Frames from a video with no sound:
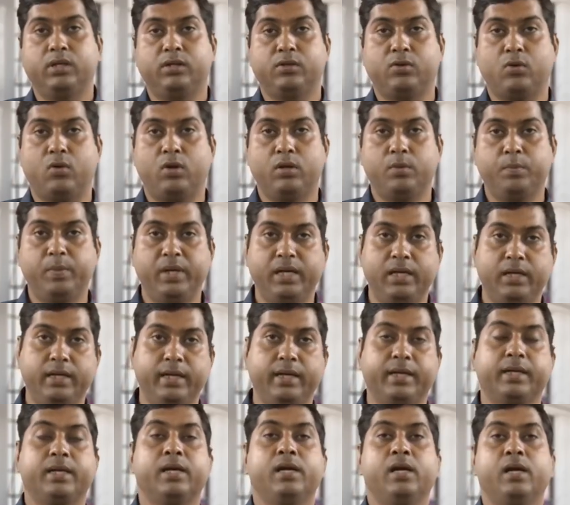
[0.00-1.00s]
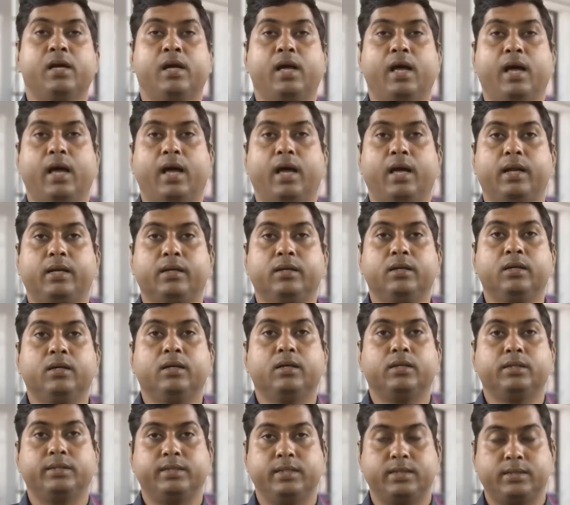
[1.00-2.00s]
the tall building and
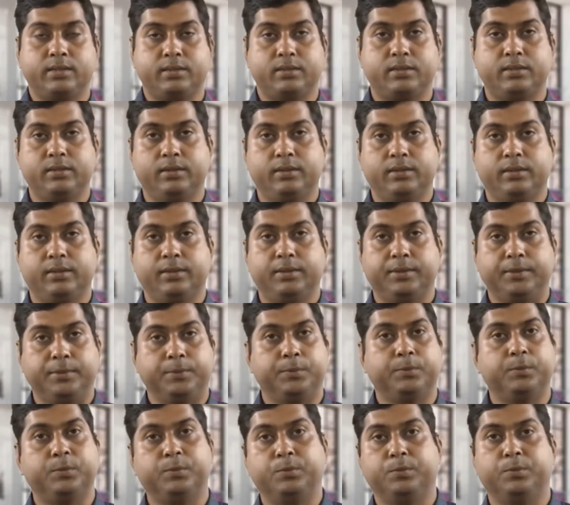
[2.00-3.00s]
just uh,